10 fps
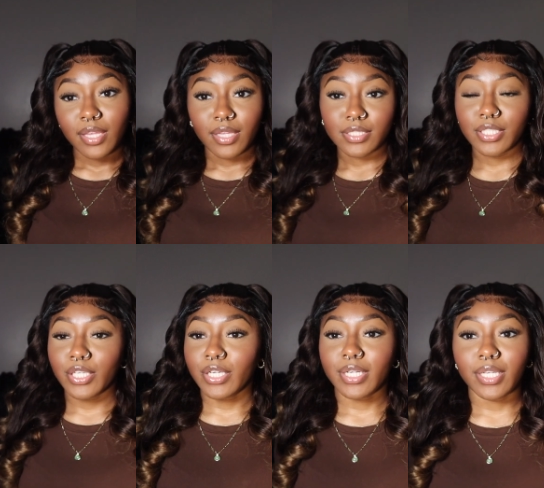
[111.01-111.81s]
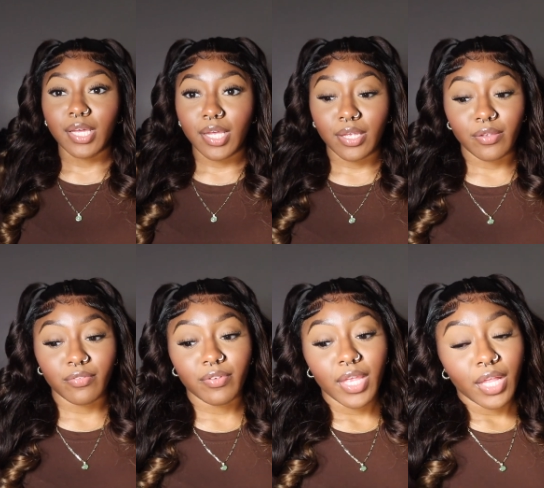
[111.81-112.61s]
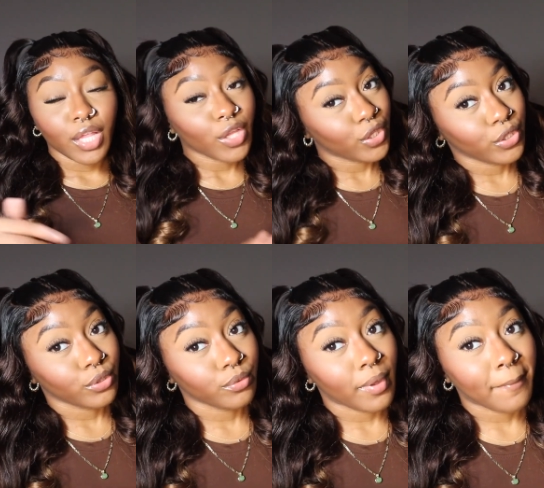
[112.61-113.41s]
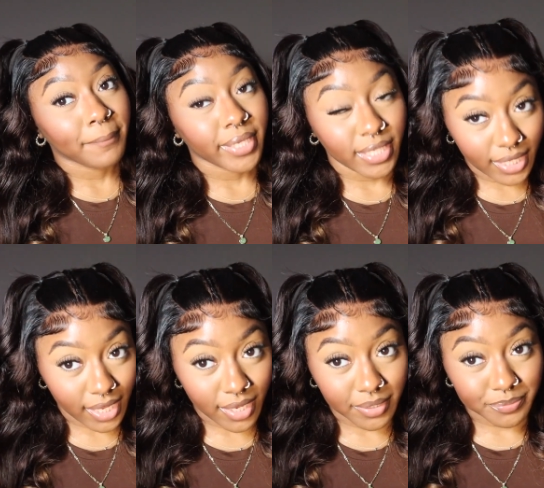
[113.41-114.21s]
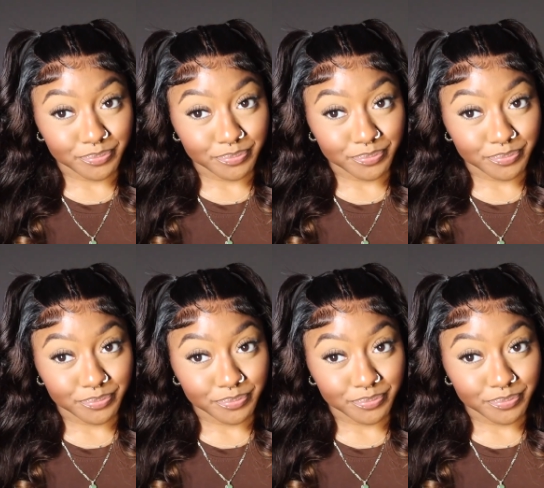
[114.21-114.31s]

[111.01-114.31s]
the security of glue. But yeah,